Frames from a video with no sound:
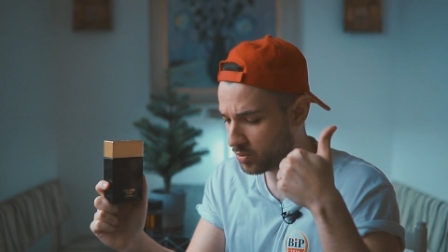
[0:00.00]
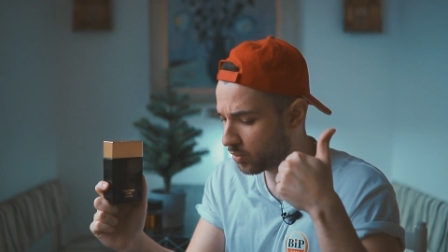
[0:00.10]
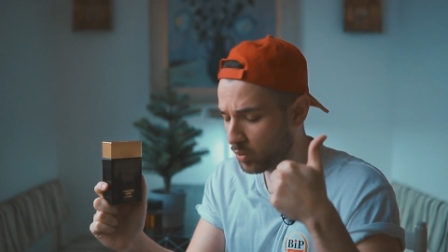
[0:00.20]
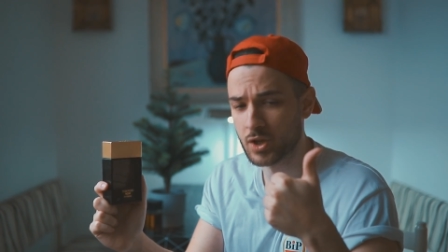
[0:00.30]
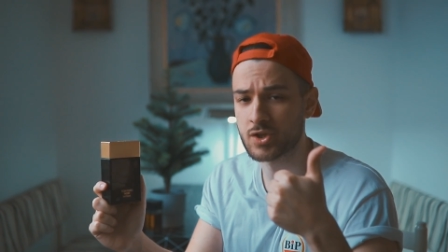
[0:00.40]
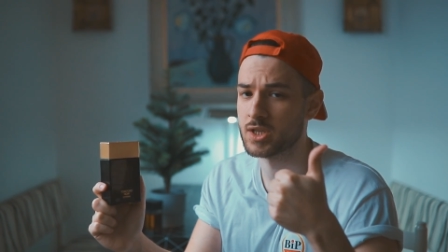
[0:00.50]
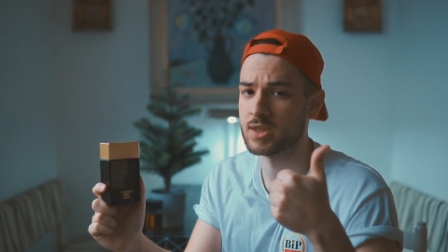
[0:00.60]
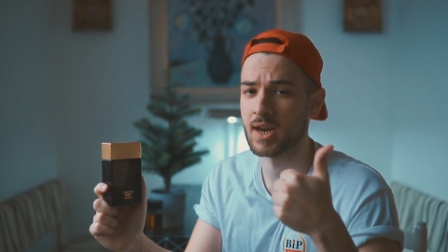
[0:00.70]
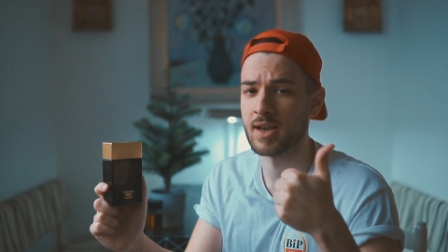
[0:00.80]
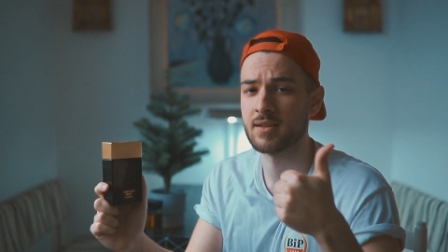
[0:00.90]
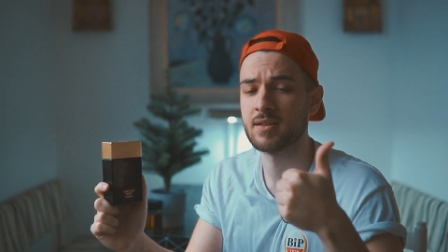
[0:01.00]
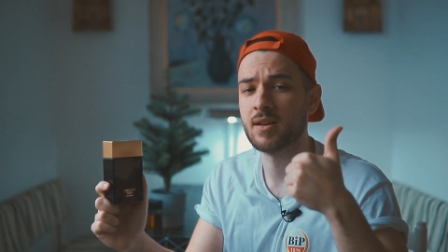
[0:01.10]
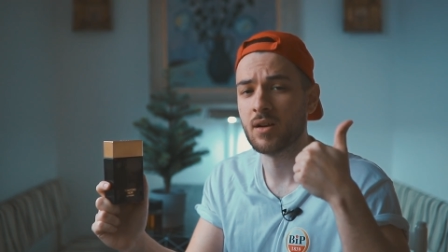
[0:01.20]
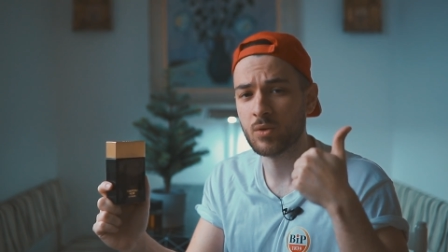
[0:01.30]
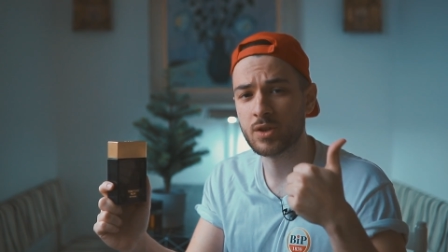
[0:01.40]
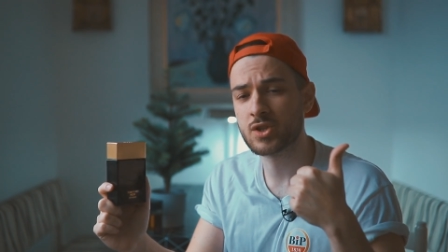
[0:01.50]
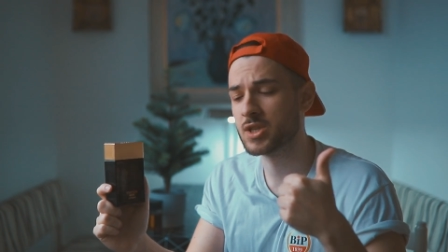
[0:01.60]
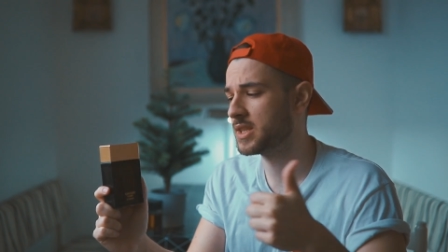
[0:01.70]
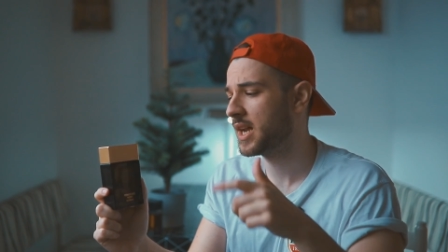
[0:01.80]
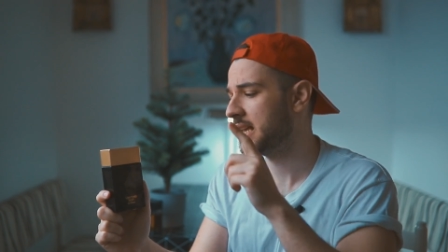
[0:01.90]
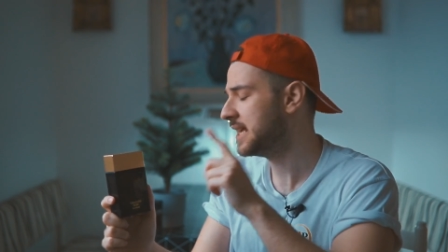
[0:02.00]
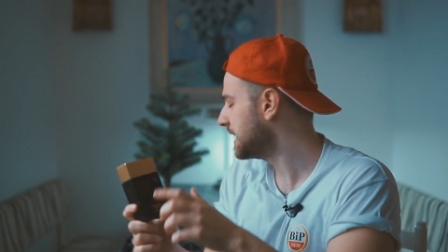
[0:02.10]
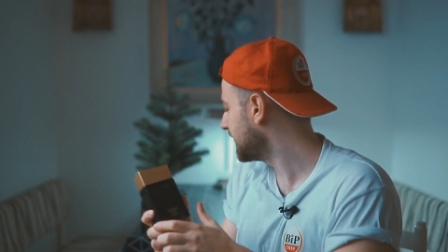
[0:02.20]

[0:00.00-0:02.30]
ludački traje. Ludački traje i